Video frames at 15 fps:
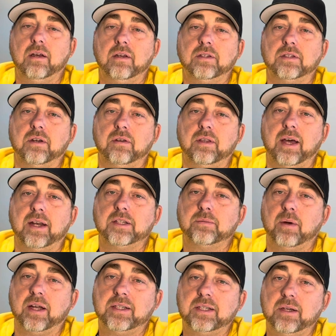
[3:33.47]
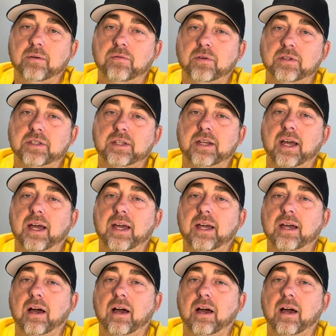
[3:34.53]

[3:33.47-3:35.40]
So that is my tip for today.